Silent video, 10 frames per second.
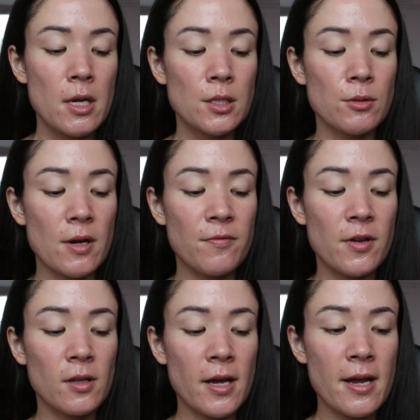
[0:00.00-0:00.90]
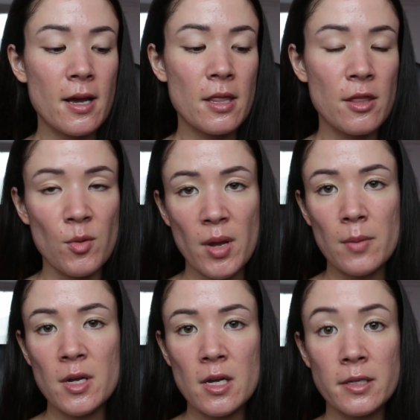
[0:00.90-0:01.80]
So I feel like there may
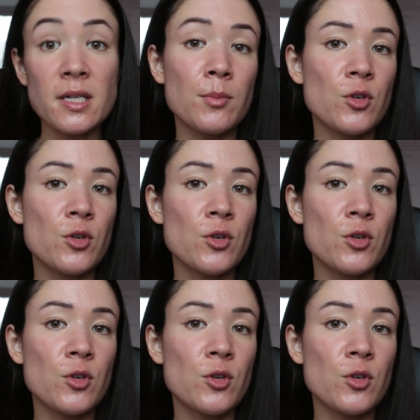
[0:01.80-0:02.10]
be some